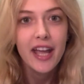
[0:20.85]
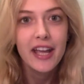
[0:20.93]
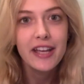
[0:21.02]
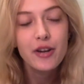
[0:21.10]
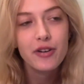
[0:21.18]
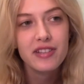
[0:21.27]

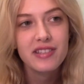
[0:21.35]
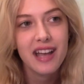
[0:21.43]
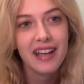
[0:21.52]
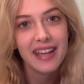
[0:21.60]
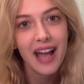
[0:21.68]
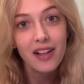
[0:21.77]
He noticed
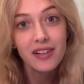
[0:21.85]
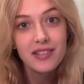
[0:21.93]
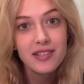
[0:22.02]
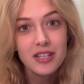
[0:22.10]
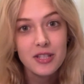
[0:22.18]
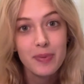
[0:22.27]
that
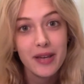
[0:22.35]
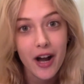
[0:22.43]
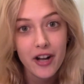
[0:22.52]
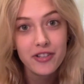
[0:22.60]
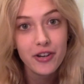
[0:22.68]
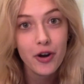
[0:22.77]
galaxies
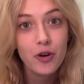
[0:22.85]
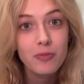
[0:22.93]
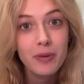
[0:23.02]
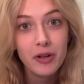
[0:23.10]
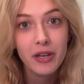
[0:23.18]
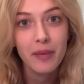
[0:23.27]
beyond our own
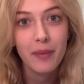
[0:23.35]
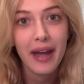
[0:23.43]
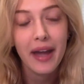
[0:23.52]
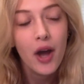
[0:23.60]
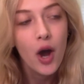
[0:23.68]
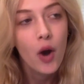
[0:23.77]
Milky Way